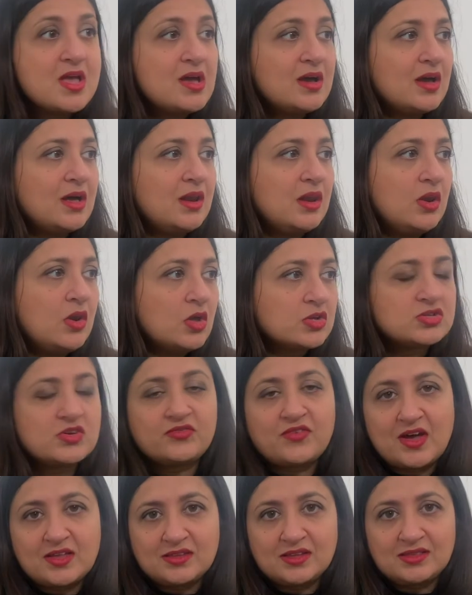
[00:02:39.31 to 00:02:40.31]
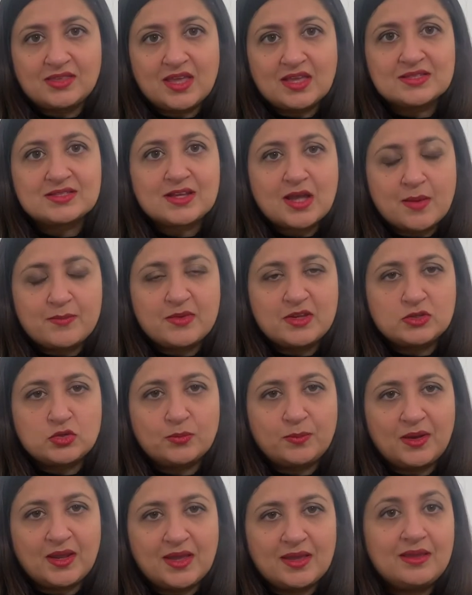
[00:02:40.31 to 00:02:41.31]
A lot of other things come into
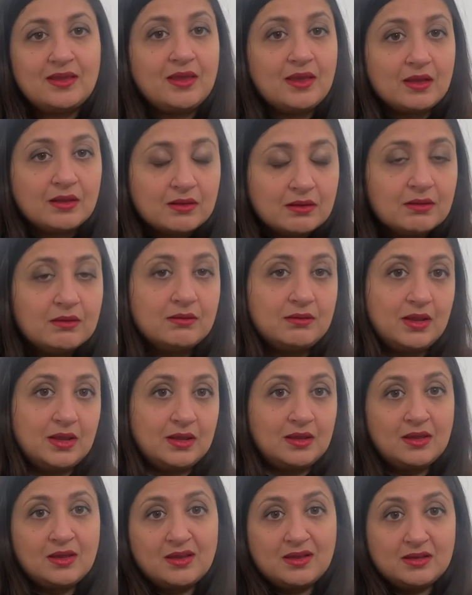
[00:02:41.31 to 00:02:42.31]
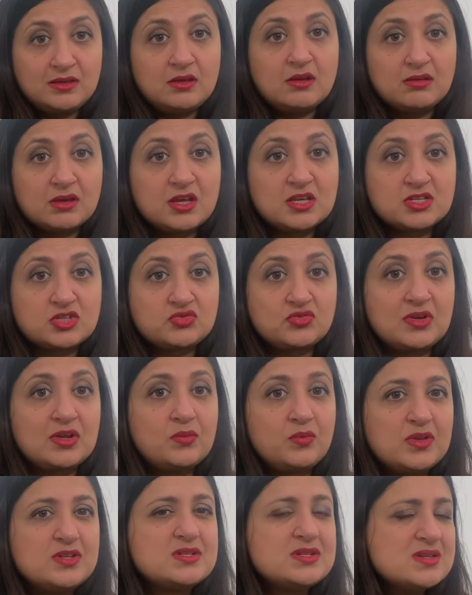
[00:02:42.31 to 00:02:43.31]
play, including your history,
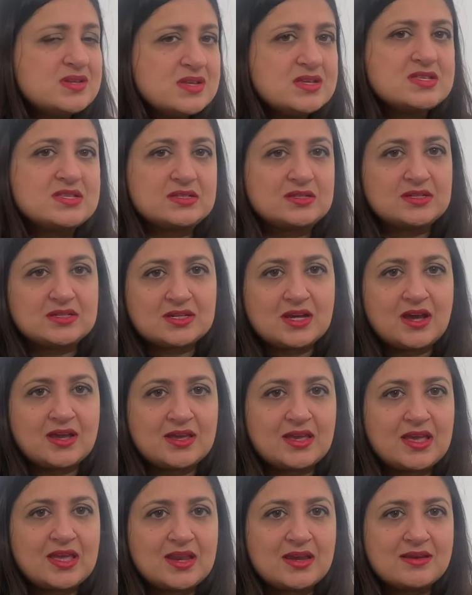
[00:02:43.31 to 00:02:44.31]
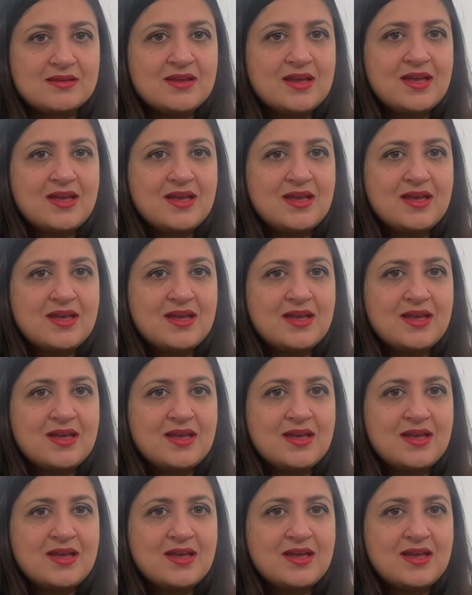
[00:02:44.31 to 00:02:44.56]
which needs to tie in.